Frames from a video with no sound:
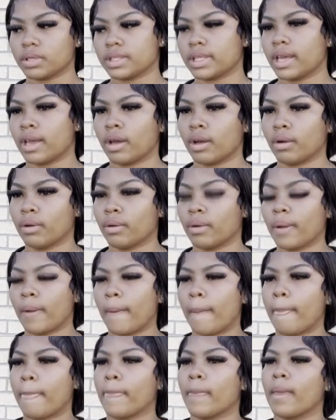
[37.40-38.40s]
tell,
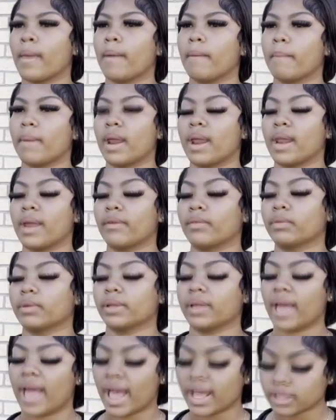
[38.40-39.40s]
but I never
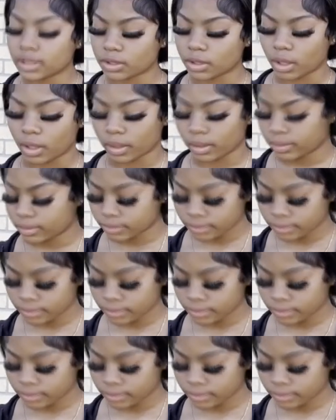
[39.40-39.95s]
really asked her.